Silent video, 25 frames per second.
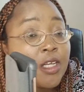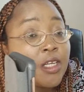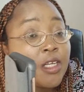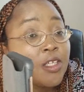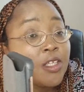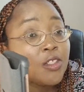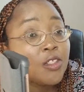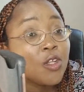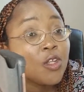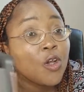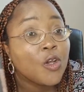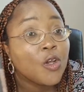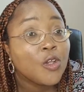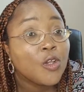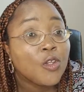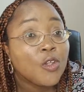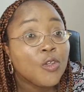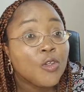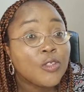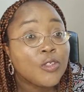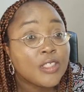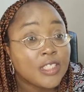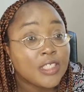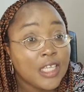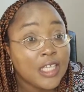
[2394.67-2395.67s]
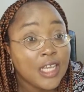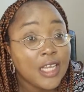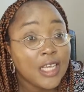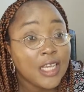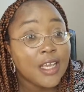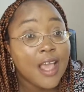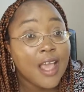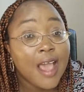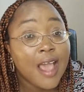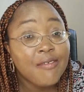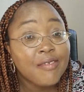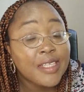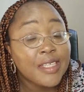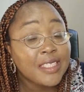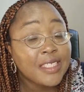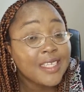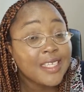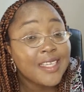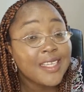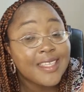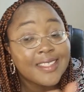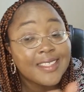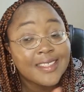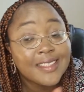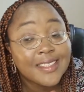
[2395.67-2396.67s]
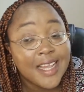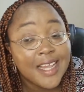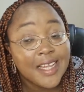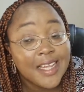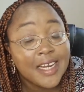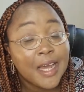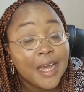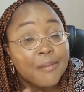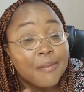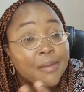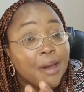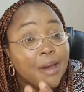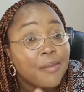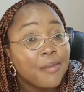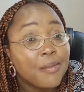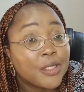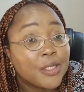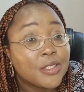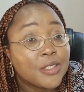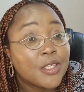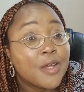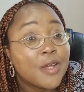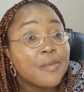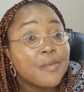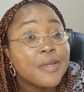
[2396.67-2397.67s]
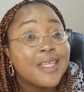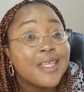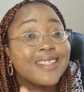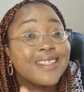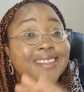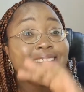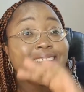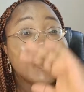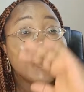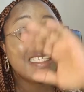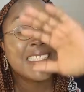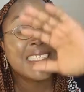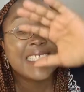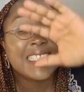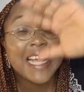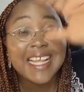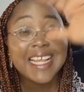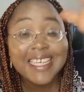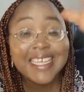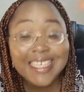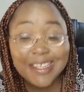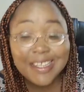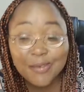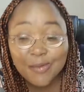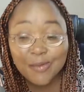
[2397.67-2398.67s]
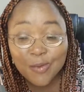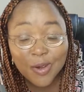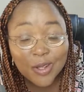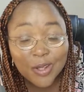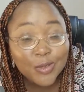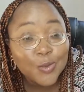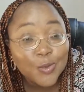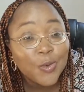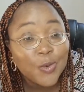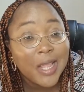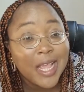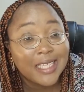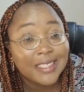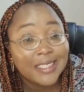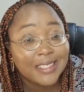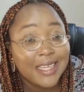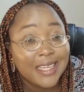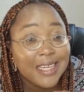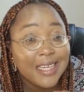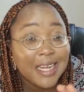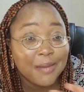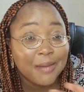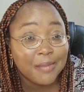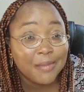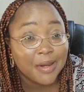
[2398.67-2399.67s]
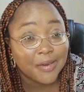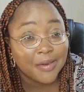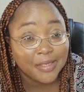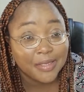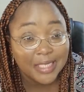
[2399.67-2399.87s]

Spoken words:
So you see, everything he's saying about Mossab is exactly what we are saying about